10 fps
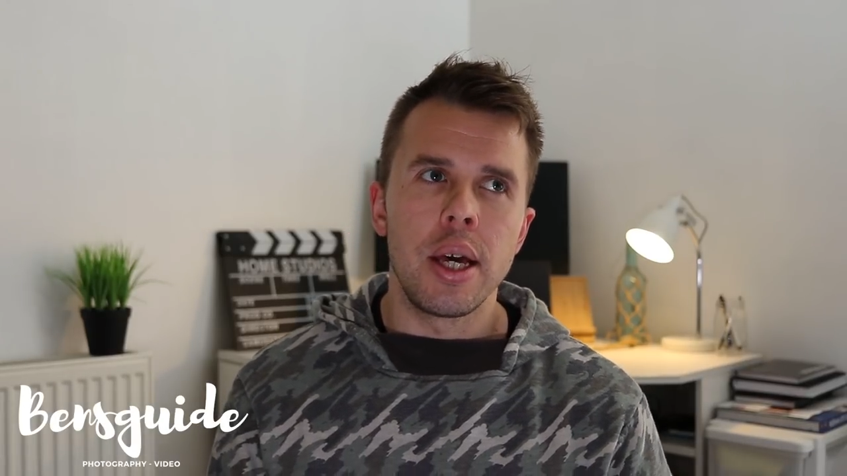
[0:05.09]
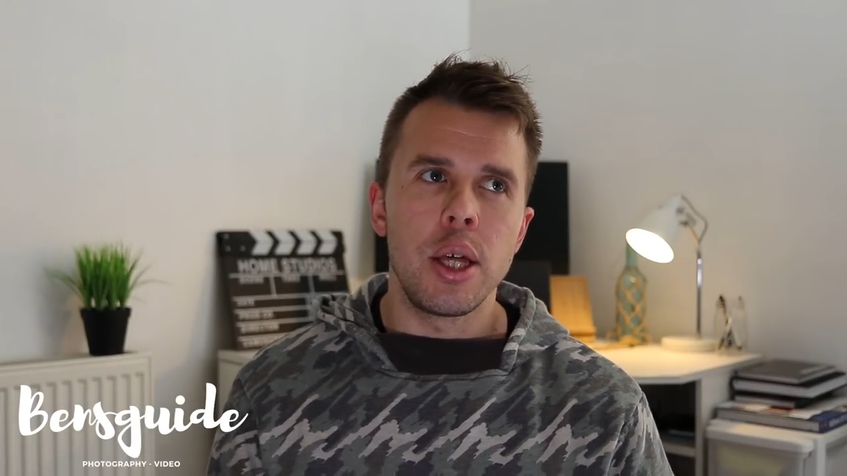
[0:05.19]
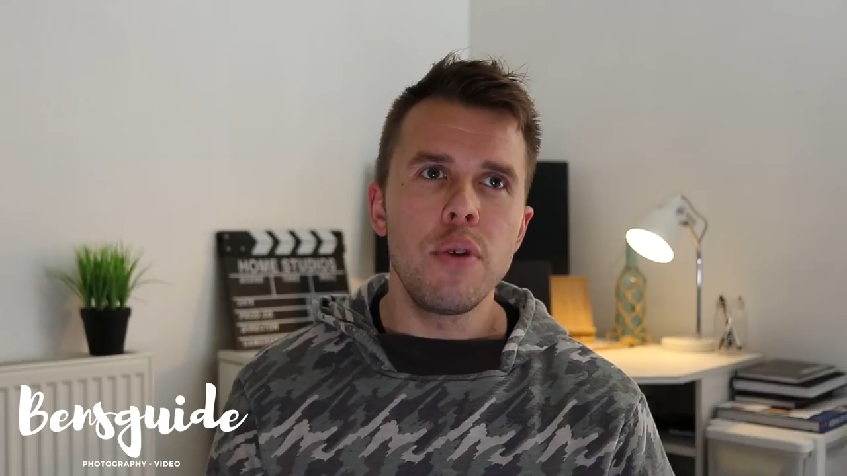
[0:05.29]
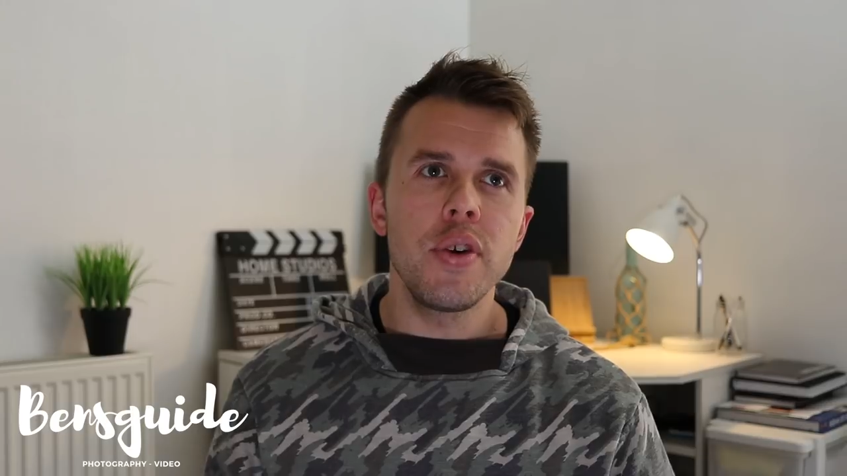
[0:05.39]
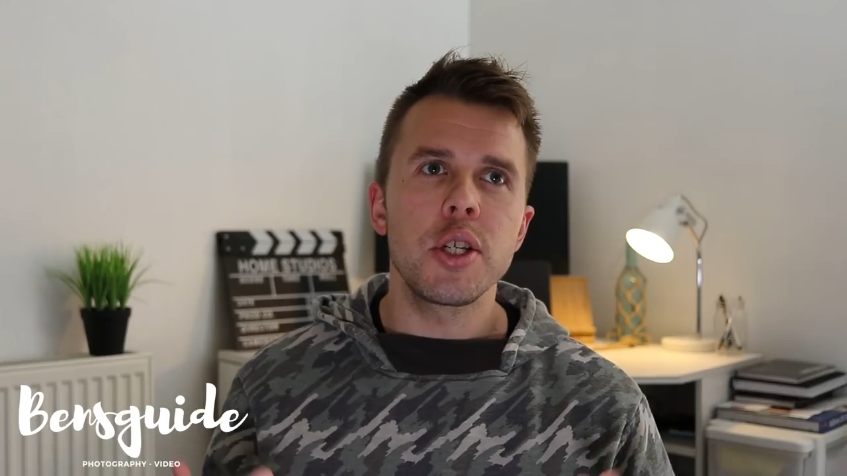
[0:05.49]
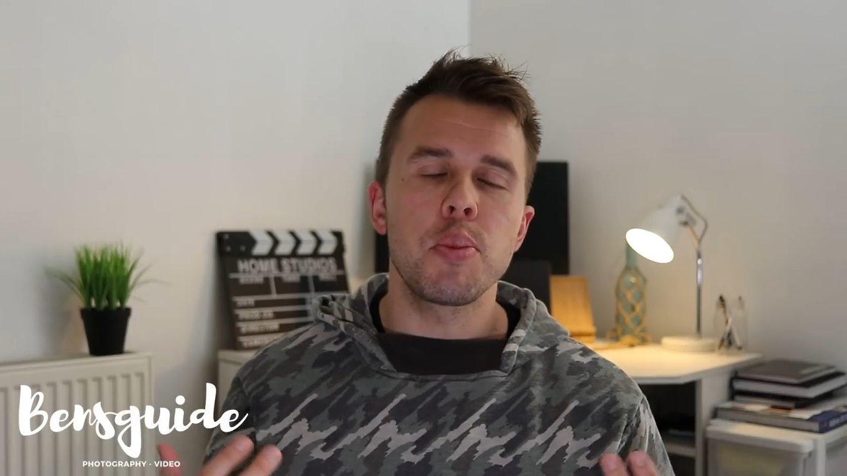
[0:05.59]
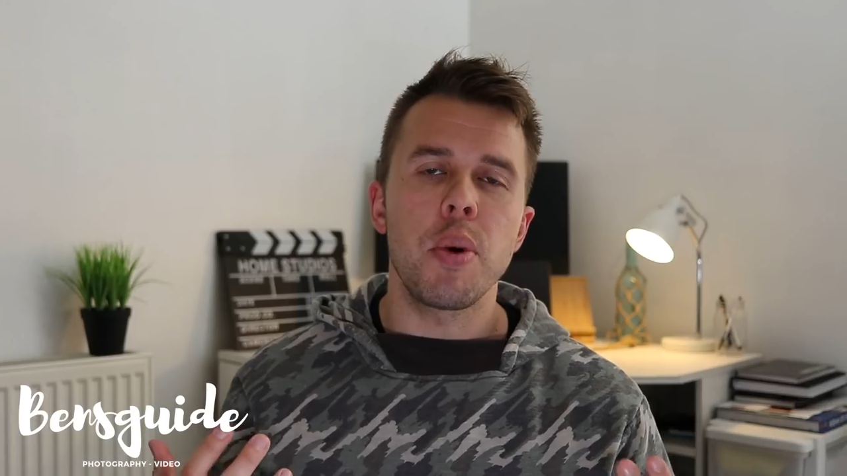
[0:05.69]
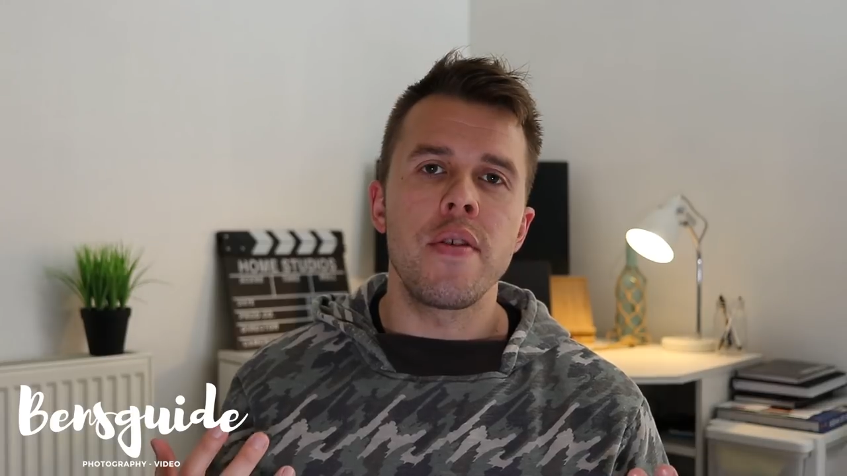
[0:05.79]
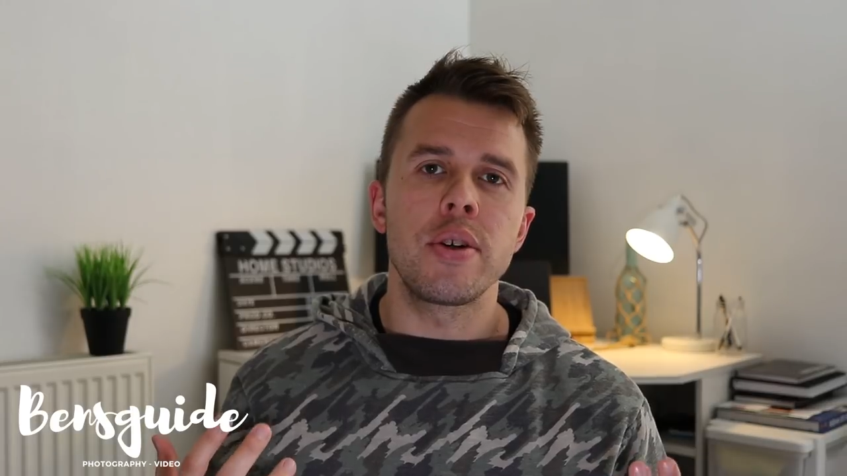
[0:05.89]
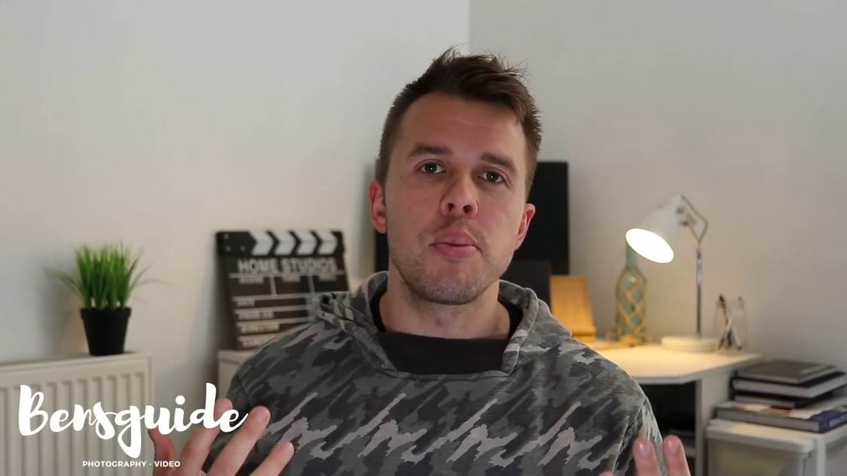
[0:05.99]
you've
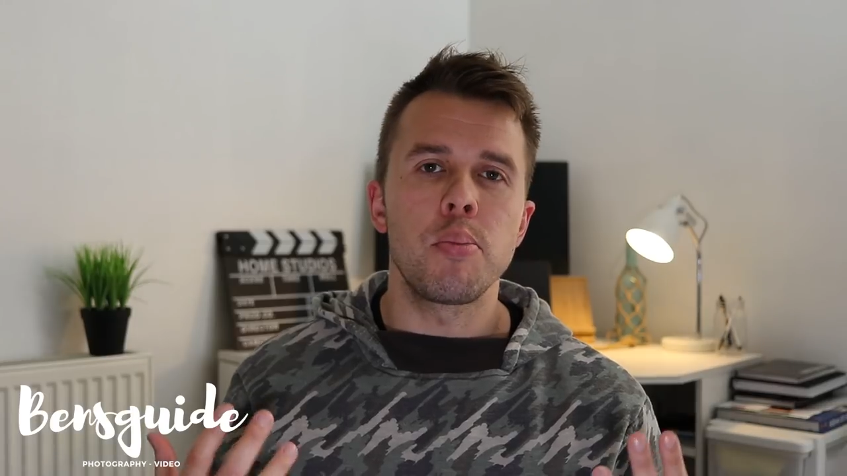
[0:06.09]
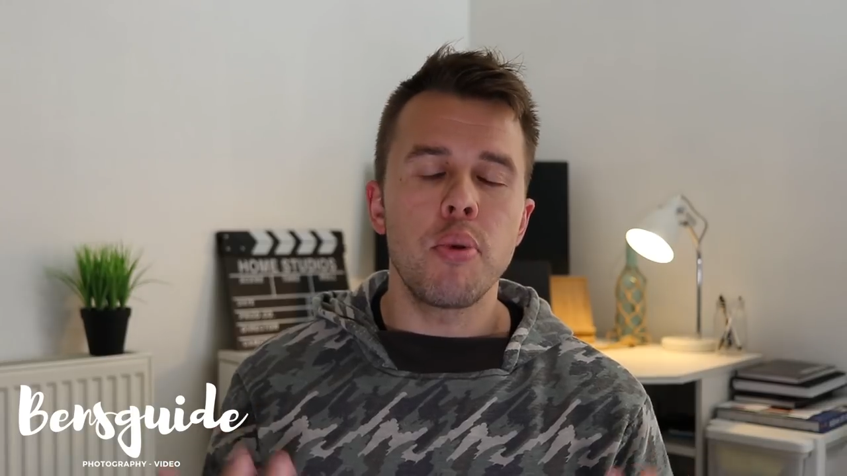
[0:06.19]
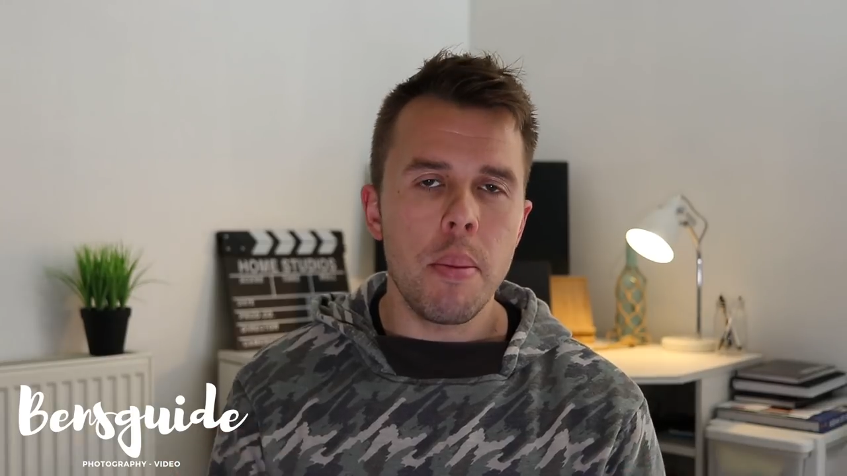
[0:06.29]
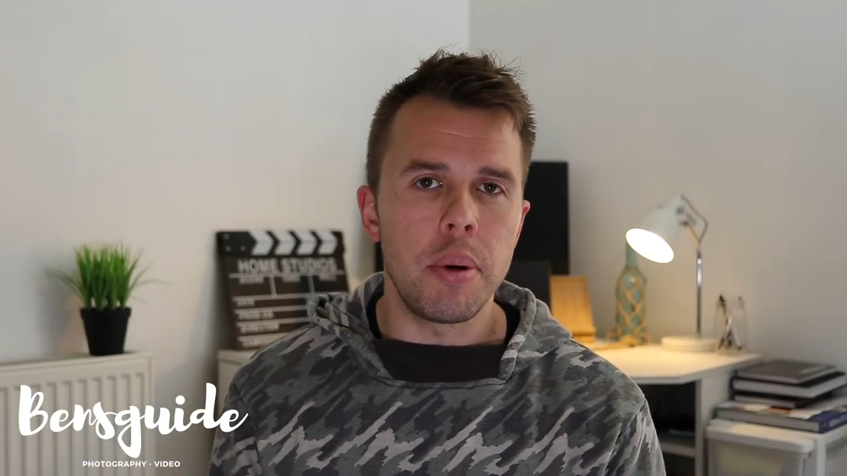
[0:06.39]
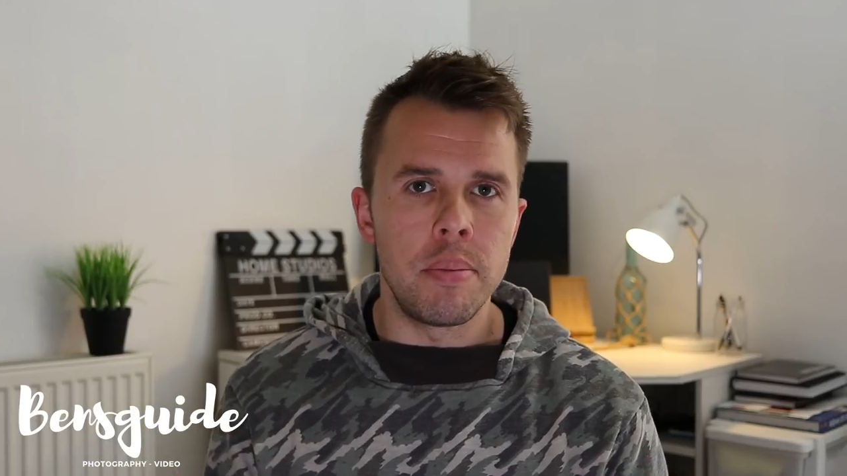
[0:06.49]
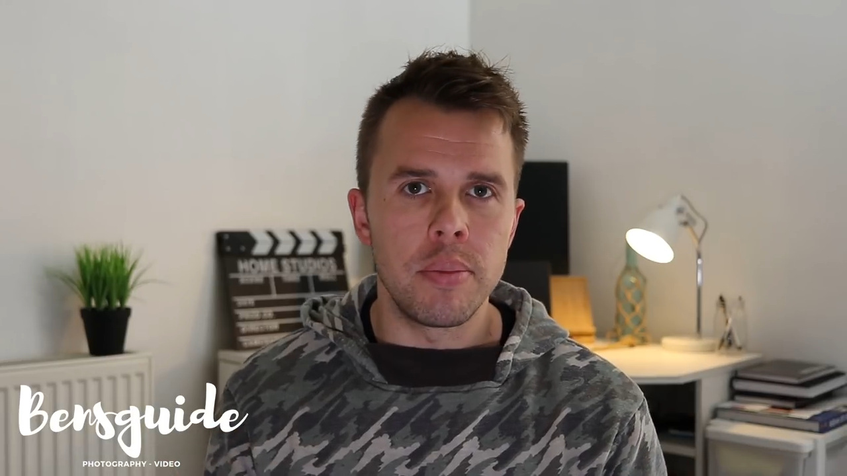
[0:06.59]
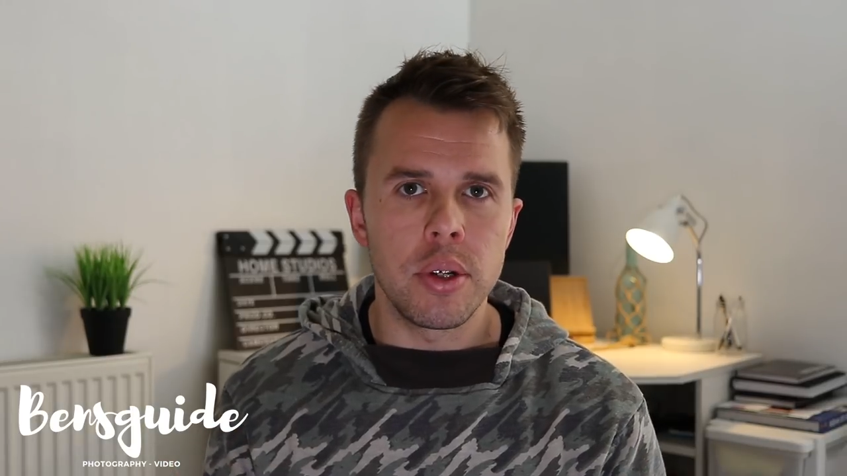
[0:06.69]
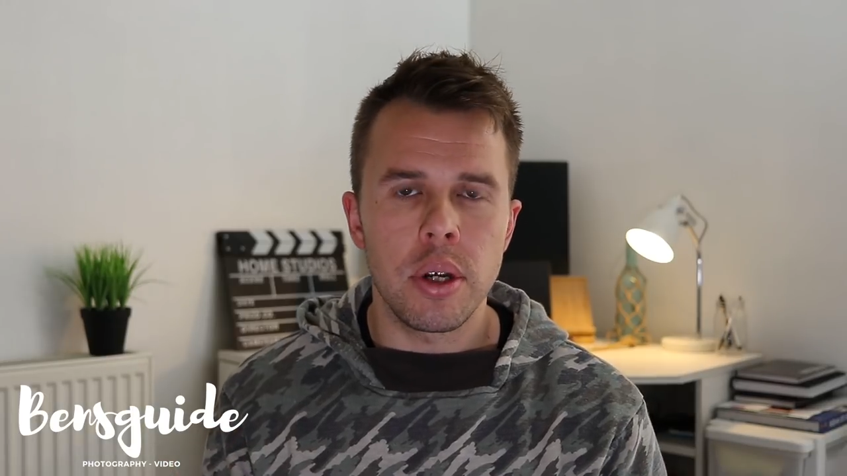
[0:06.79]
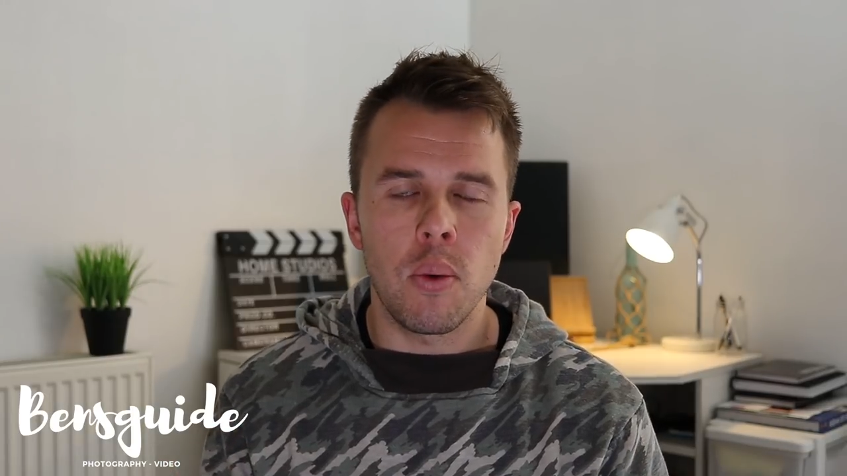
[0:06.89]
experienced some problems